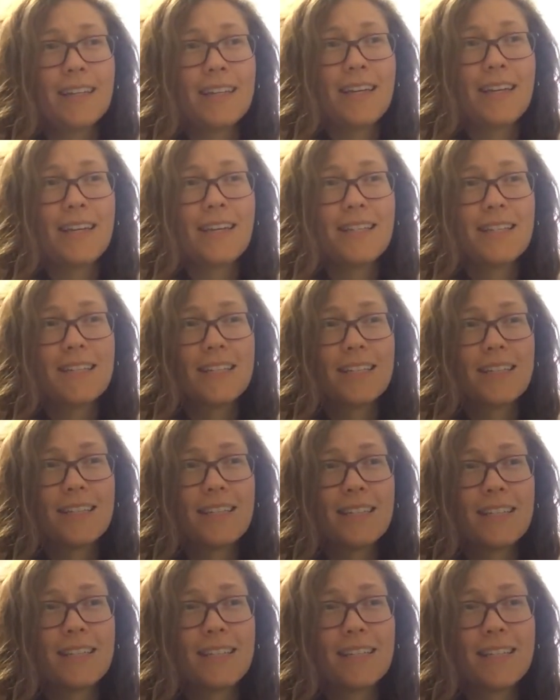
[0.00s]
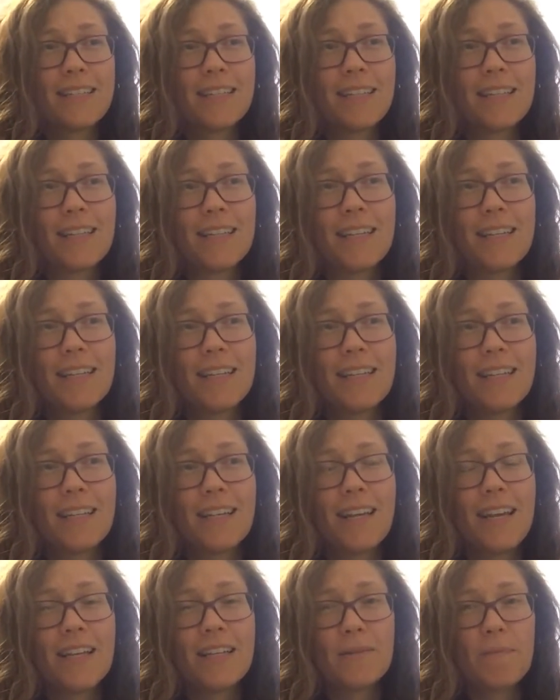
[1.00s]
It's just,
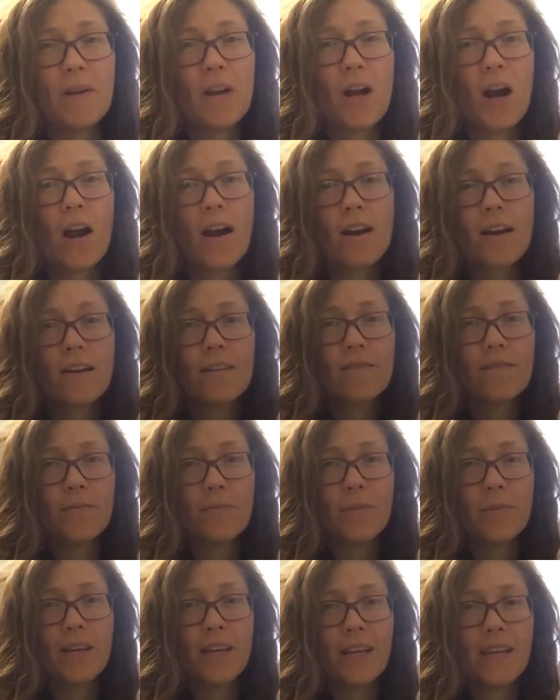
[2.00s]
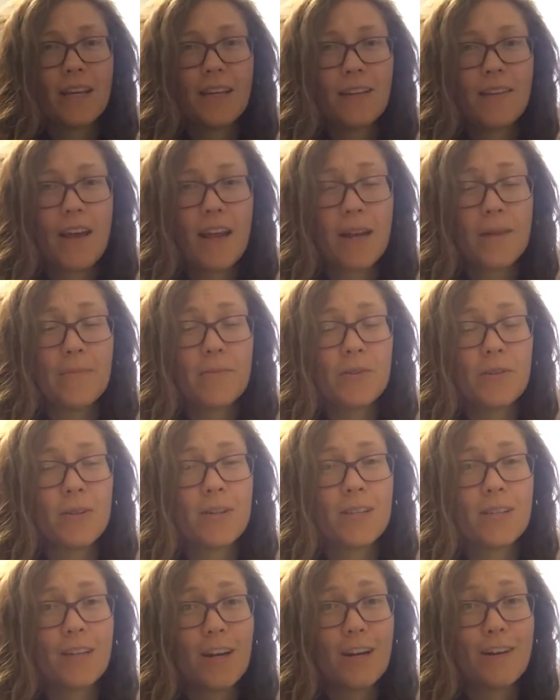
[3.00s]
it's been hard for me, and I'm sure
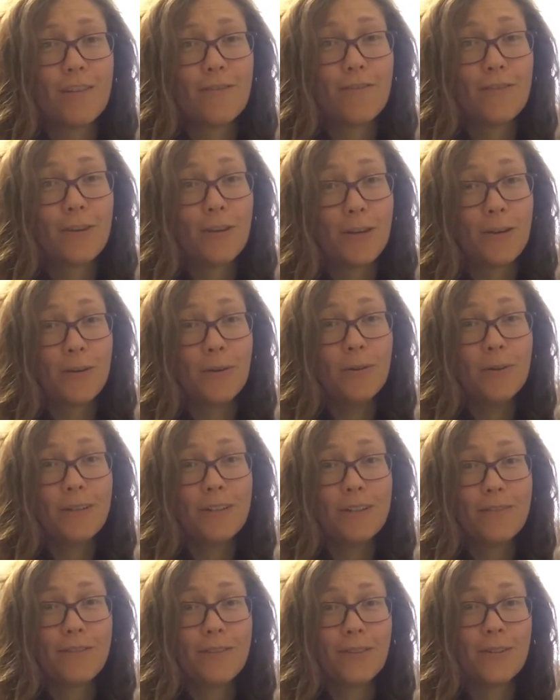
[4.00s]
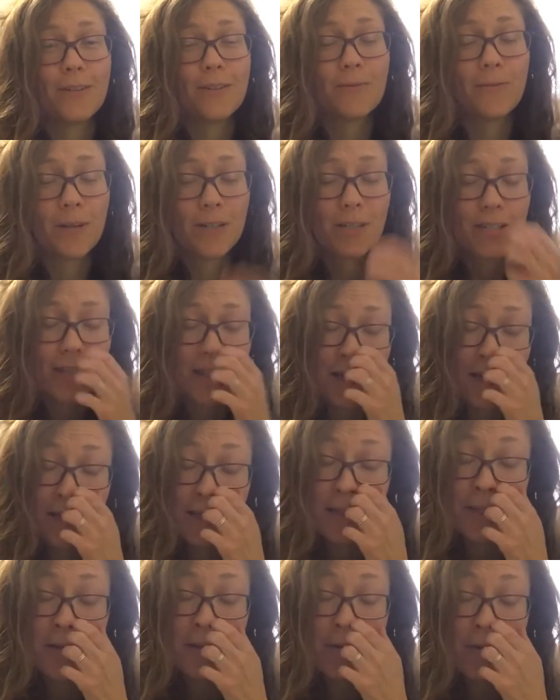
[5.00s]
it's hard for you if you're watching
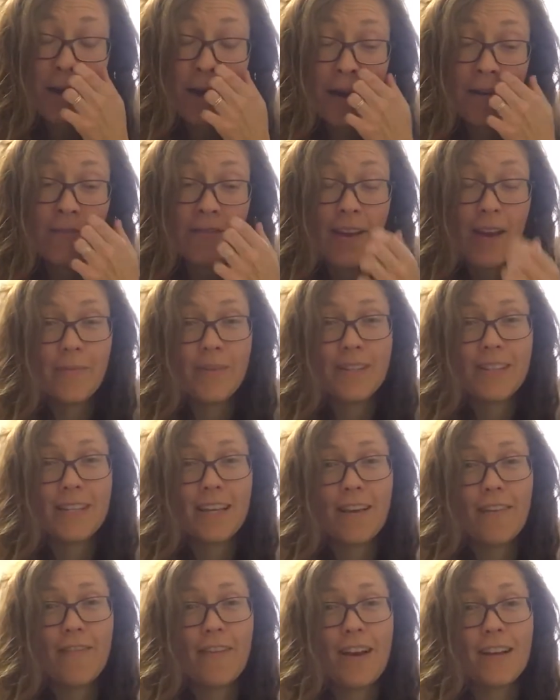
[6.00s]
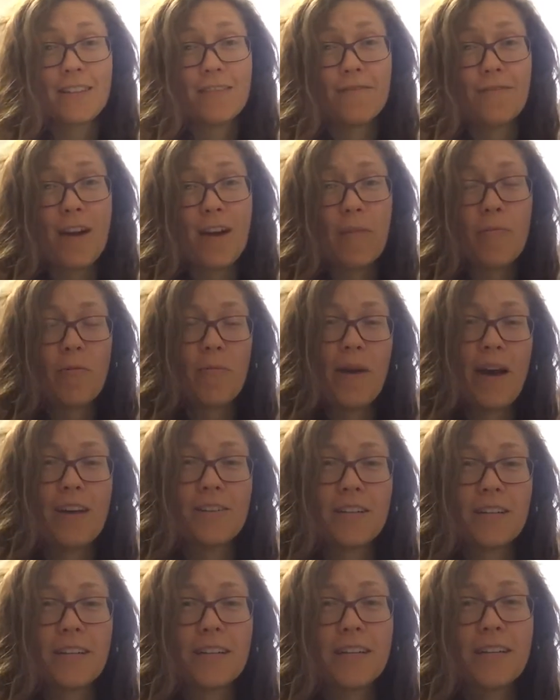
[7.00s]
this and you have ME/CFS or
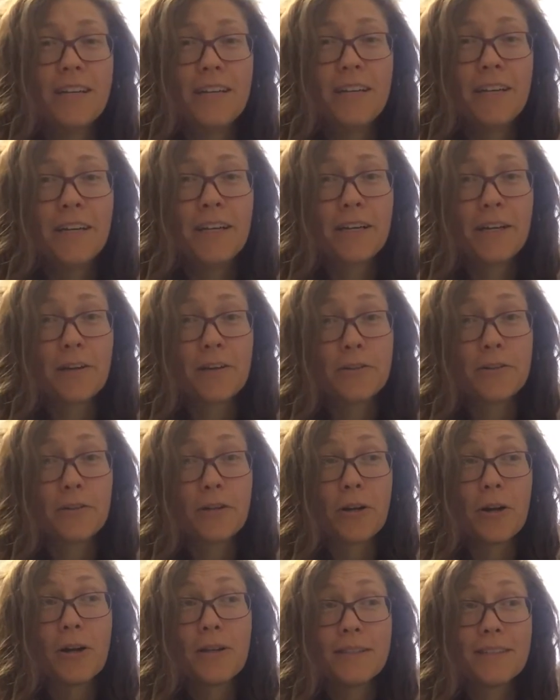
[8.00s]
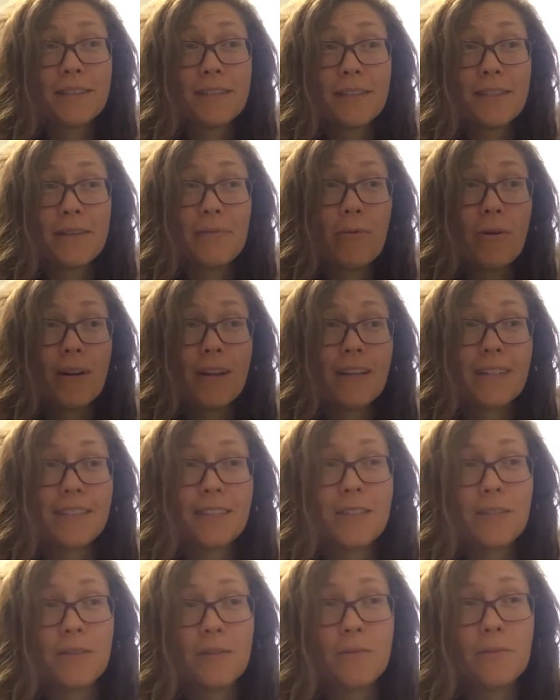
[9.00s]
fibromyalgia, because you're constantly wanting
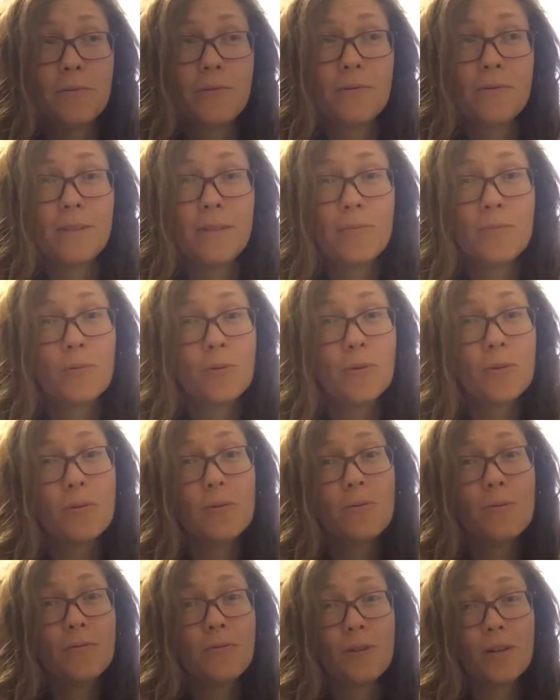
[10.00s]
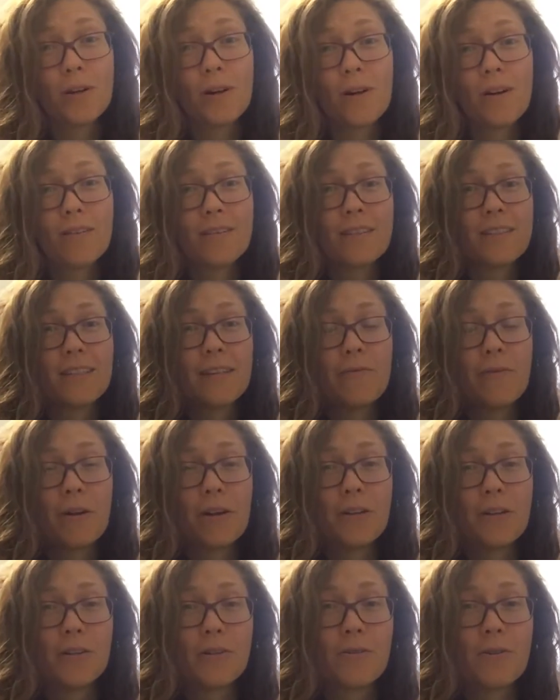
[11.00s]
to improve, you're constantly
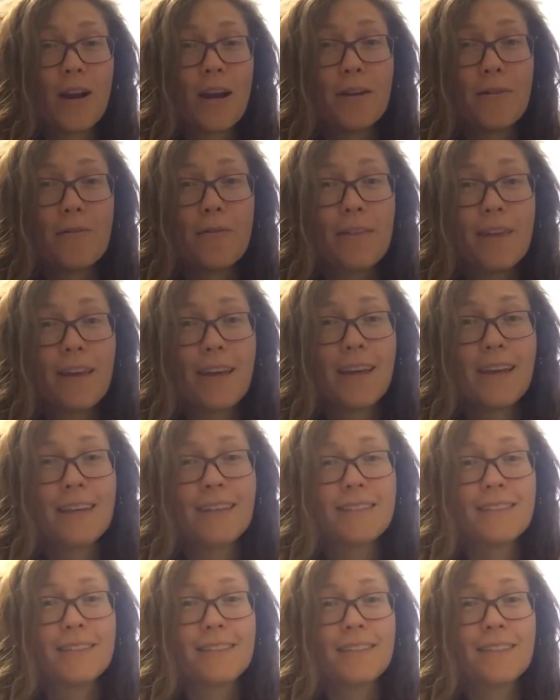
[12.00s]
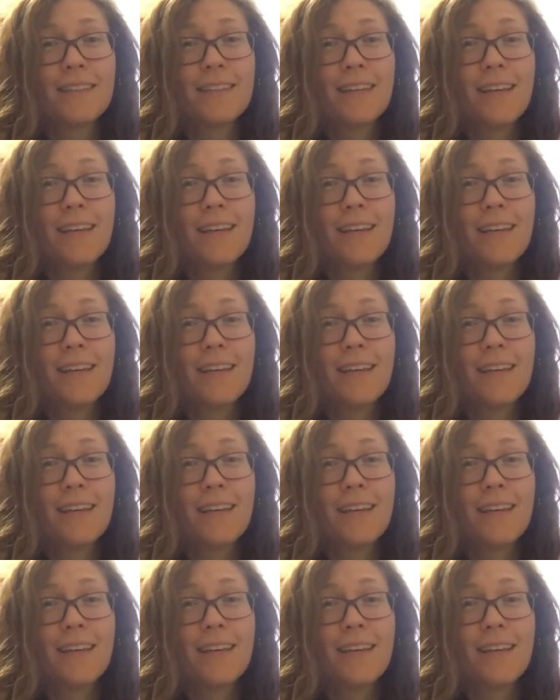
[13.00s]
wanting to try new things,